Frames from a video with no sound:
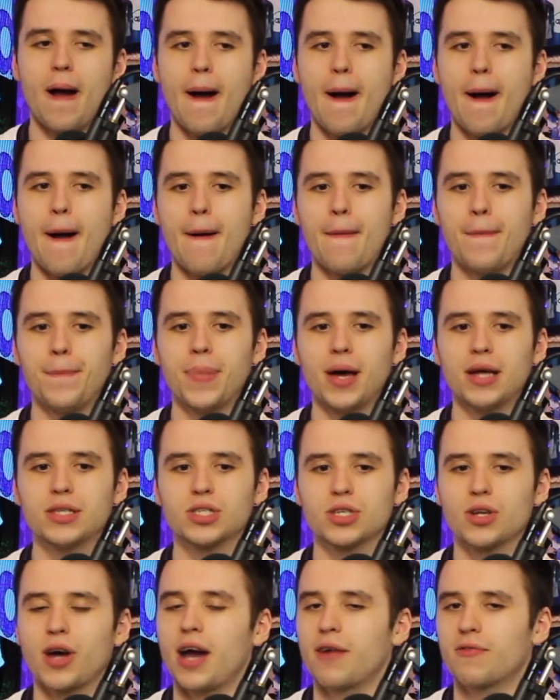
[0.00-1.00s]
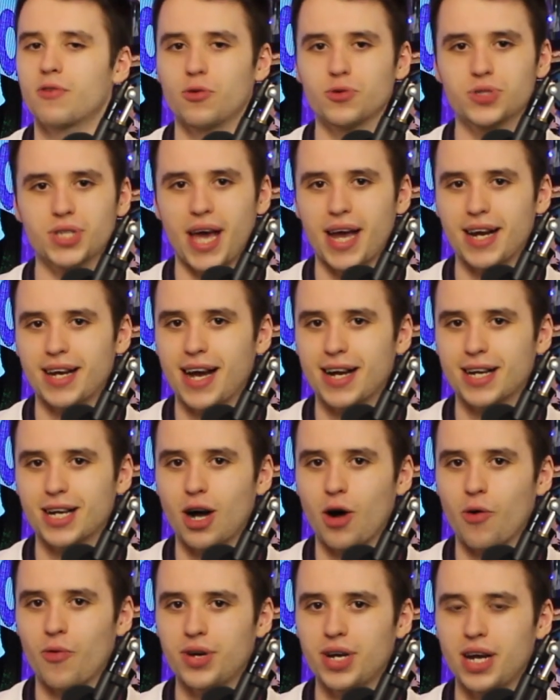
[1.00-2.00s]
But tonight, of course, getting that
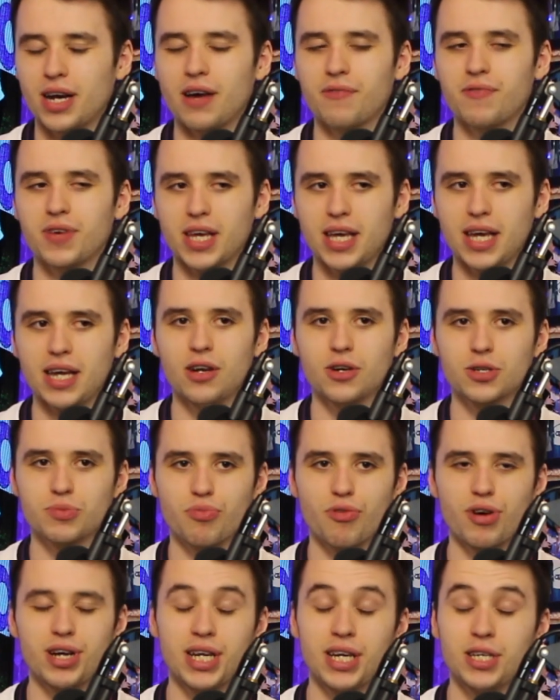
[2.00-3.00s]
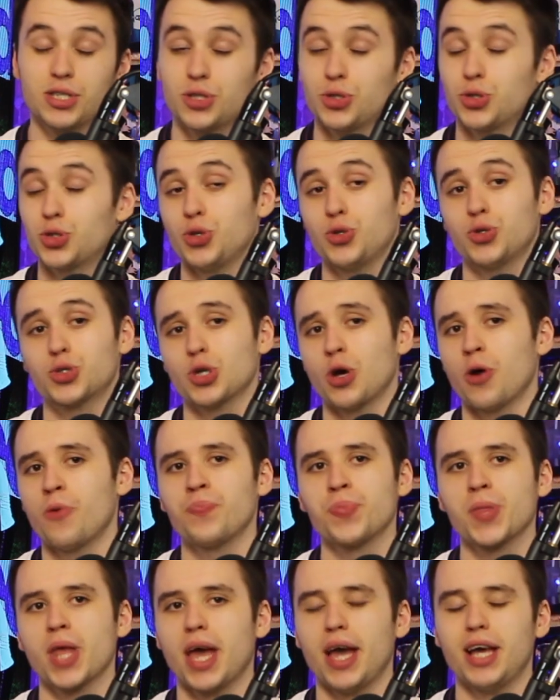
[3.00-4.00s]
goal, and I think he looked pretty decent too. So
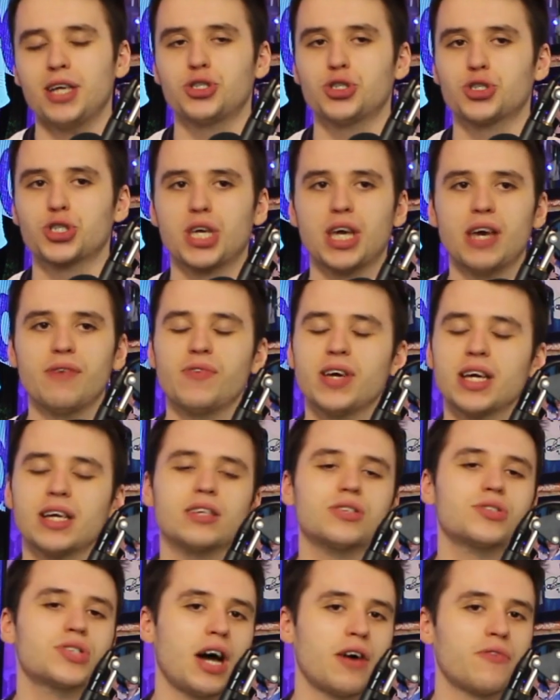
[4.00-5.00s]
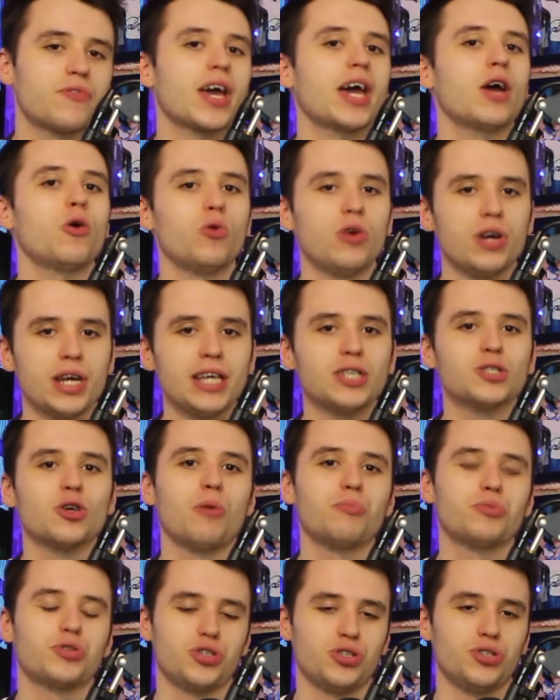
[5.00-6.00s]
it's just giving Southgate all of these
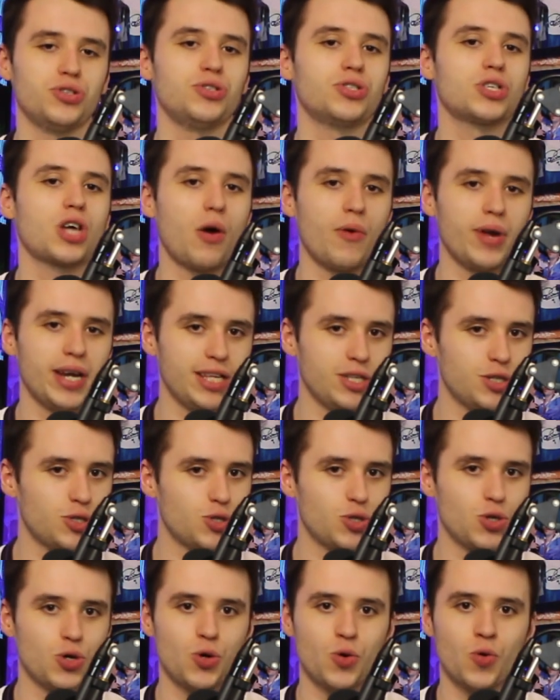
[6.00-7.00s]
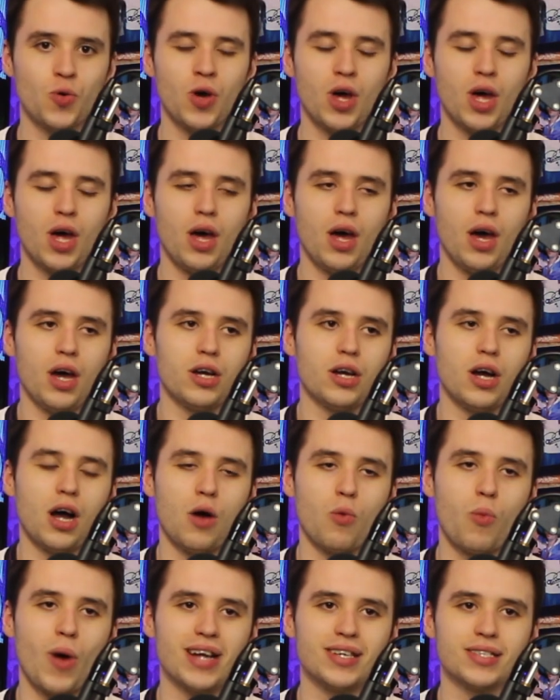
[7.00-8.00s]
options going into
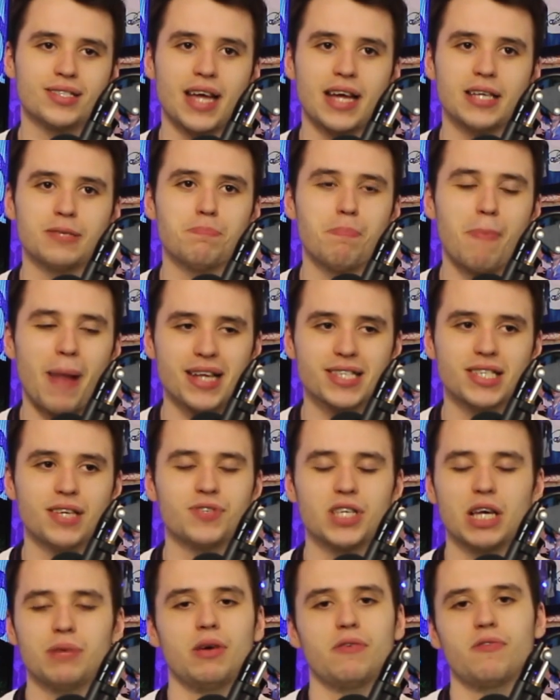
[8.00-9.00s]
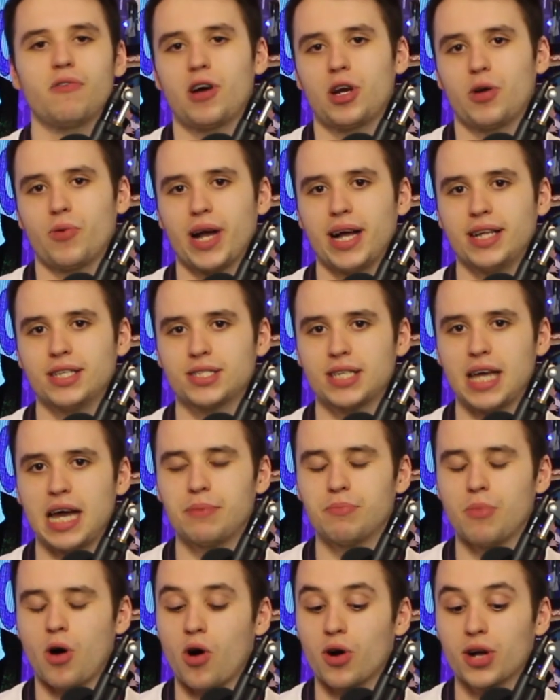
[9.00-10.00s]
Wednesday's massive semi-final against
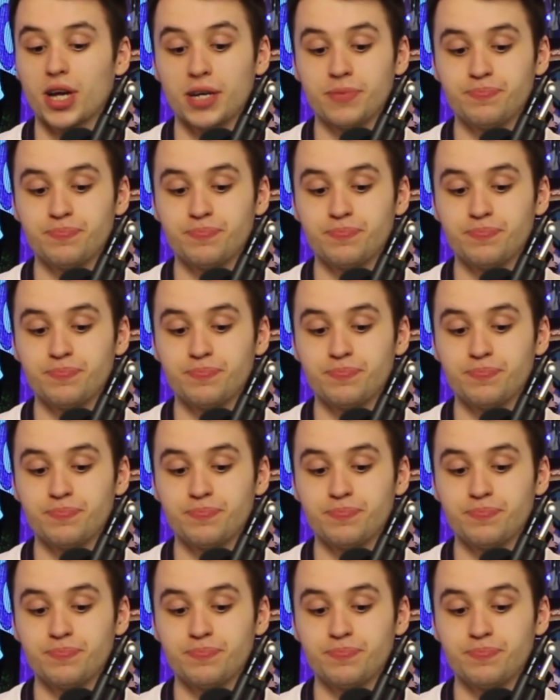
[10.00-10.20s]
Denmark.